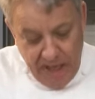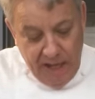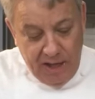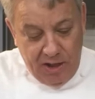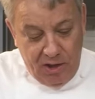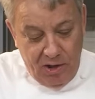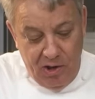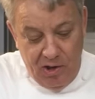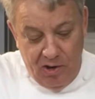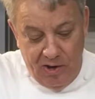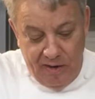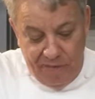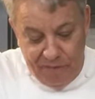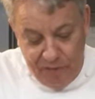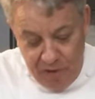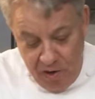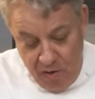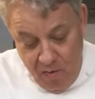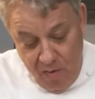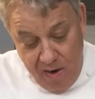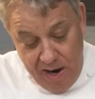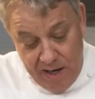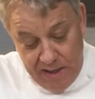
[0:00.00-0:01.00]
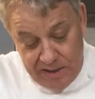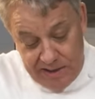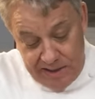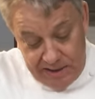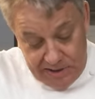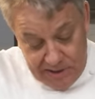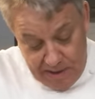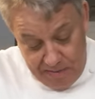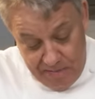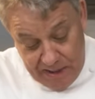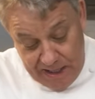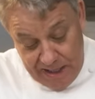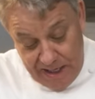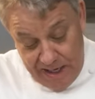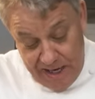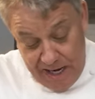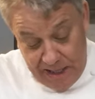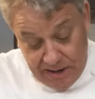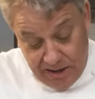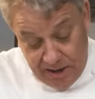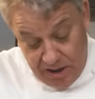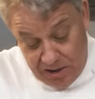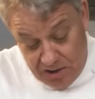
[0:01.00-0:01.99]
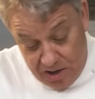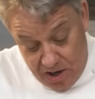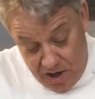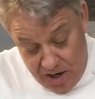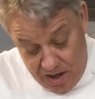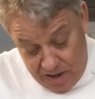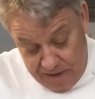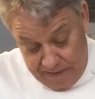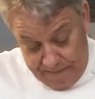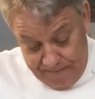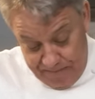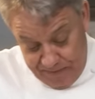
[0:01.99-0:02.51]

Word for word: You know, if you want somebody not to talk,